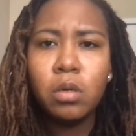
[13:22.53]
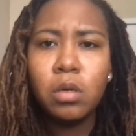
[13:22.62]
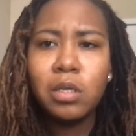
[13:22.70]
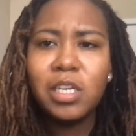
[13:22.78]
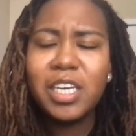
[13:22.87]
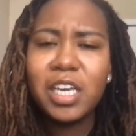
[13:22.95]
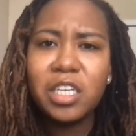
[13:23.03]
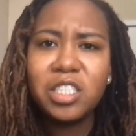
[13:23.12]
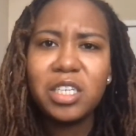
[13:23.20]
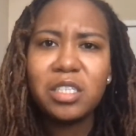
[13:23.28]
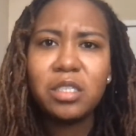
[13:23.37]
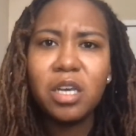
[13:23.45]
The kids
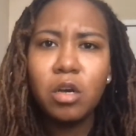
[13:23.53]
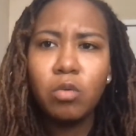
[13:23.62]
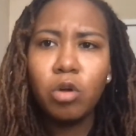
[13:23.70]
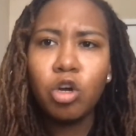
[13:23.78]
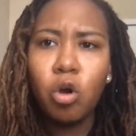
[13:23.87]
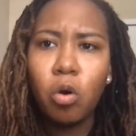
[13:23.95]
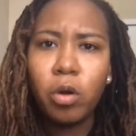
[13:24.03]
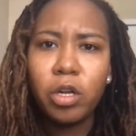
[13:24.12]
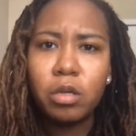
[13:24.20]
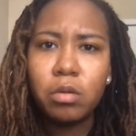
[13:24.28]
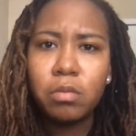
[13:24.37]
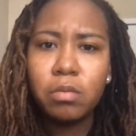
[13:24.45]
just recorded.
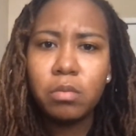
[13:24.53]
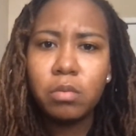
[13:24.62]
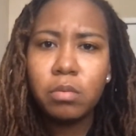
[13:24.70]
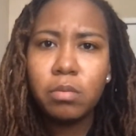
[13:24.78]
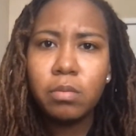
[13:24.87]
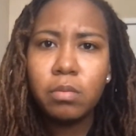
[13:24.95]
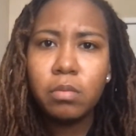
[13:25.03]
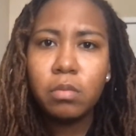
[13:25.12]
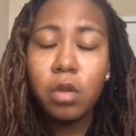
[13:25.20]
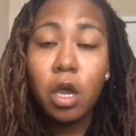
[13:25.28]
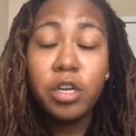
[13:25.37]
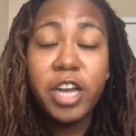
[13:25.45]

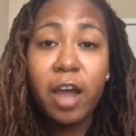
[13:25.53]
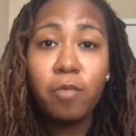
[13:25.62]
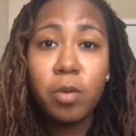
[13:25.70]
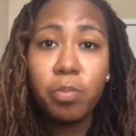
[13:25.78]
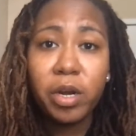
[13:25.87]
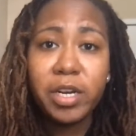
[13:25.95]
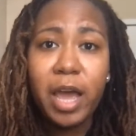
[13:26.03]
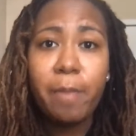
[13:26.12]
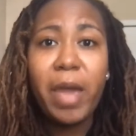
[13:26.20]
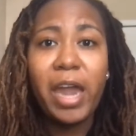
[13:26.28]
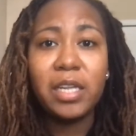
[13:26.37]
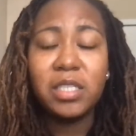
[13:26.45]
Now we bring that
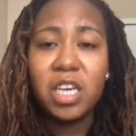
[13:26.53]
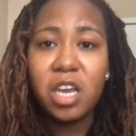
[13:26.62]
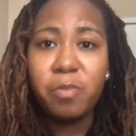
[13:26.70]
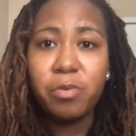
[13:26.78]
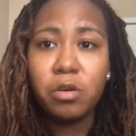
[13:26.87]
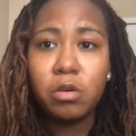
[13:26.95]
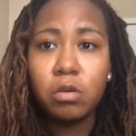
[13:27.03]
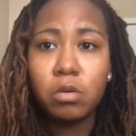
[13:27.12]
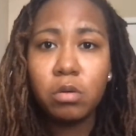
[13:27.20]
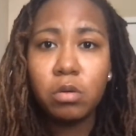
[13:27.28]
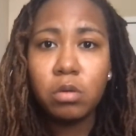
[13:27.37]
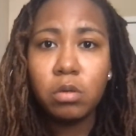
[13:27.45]
back to Tampa.
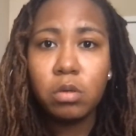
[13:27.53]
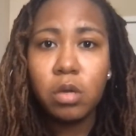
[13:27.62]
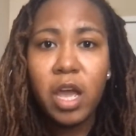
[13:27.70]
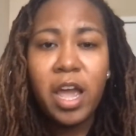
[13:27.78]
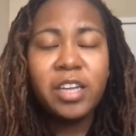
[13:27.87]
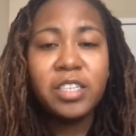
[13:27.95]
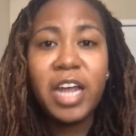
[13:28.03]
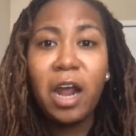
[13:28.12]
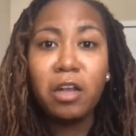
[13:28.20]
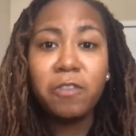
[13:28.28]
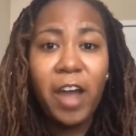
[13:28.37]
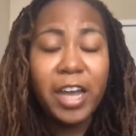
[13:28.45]

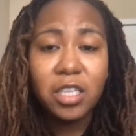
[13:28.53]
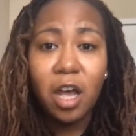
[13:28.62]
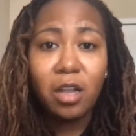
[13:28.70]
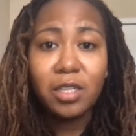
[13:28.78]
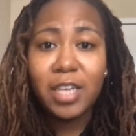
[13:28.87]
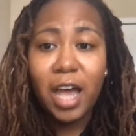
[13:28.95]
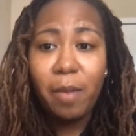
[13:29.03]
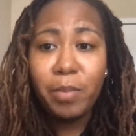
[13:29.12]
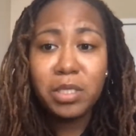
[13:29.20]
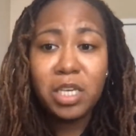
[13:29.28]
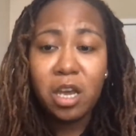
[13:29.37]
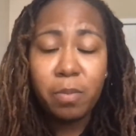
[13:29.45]
There's fights all the time in
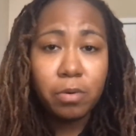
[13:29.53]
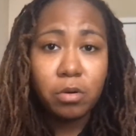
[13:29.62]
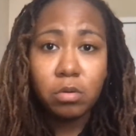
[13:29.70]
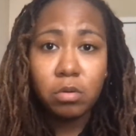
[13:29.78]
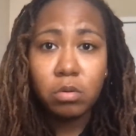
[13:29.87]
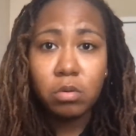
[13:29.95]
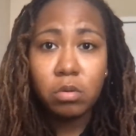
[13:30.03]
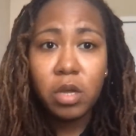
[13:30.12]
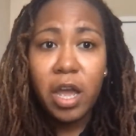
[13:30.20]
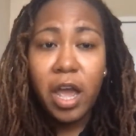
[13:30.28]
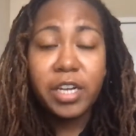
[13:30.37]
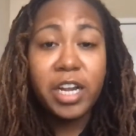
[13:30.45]
Tampa.
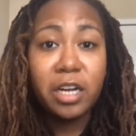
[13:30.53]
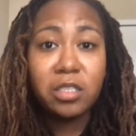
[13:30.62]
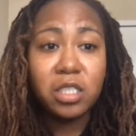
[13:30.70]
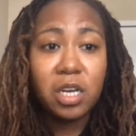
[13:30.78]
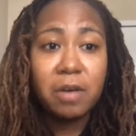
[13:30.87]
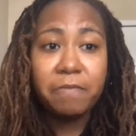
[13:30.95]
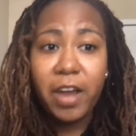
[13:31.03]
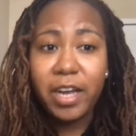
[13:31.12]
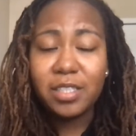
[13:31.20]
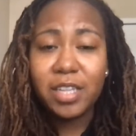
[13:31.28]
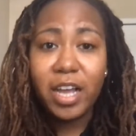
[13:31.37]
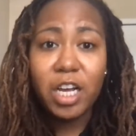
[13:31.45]
There are some fights
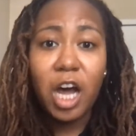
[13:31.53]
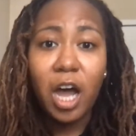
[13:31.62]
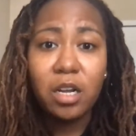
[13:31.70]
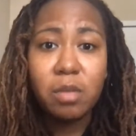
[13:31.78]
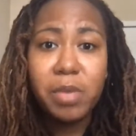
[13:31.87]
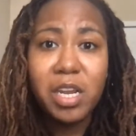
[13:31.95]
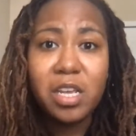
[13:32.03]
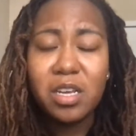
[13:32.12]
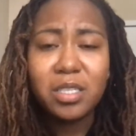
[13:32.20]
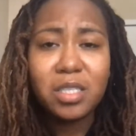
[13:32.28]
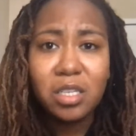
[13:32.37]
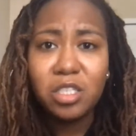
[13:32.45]
that caught the media
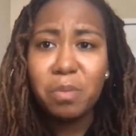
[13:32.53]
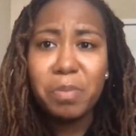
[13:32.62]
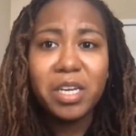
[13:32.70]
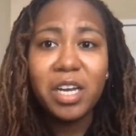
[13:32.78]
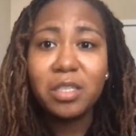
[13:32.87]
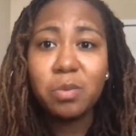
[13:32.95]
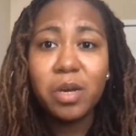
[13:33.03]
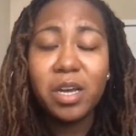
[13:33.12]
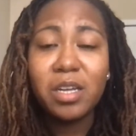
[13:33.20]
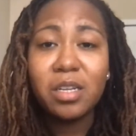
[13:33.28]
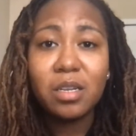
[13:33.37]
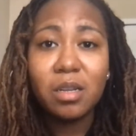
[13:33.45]
attention, but guess
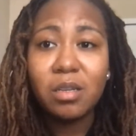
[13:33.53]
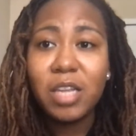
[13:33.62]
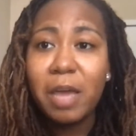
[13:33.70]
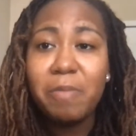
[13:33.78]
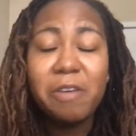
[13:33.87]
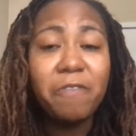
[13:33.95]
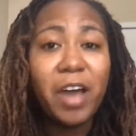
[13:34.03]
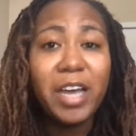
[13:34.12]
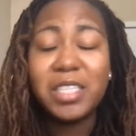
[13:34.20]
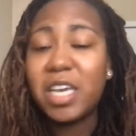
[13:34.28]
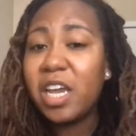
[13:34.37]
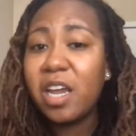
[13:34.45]
what? They be fights
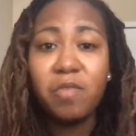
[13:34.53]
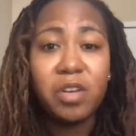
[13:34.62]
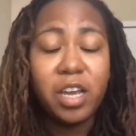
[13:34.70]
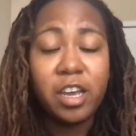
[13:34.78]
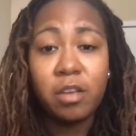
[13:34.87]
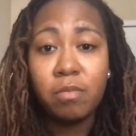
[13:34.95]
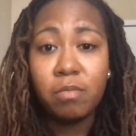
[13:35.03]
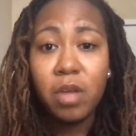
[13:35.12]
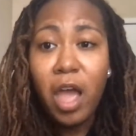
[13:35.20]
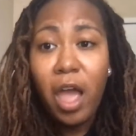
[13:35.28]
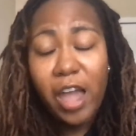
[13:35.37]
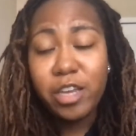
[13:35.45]
every day.
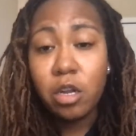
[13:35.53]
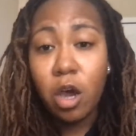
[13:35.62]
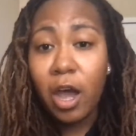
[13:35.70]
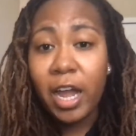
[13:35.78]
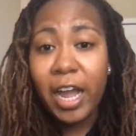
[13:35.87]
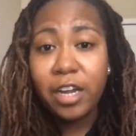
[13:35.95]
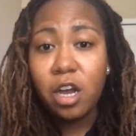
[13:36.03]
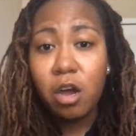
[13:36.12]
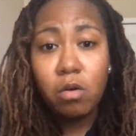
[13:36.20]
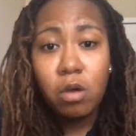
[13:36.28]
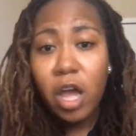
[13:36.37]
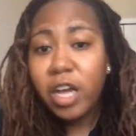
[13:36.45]
And you know how I
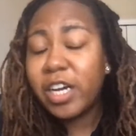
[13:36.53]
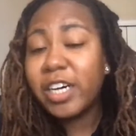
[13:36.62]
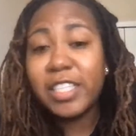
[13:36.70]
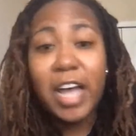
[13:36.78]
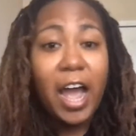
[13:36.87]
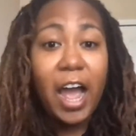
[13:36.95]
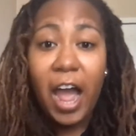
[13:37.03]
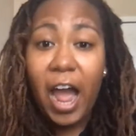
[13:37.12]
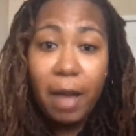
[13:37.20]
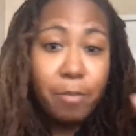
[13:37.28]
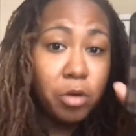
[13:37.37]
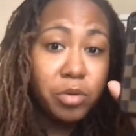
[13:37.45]
know? Because
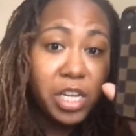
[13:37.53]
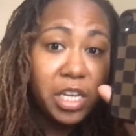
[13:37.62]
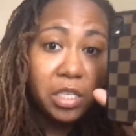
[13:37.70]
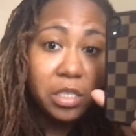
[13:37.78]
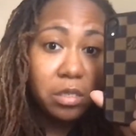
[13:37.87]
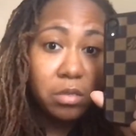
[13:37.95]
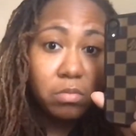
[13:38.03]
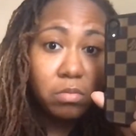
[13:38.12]
I'm on this.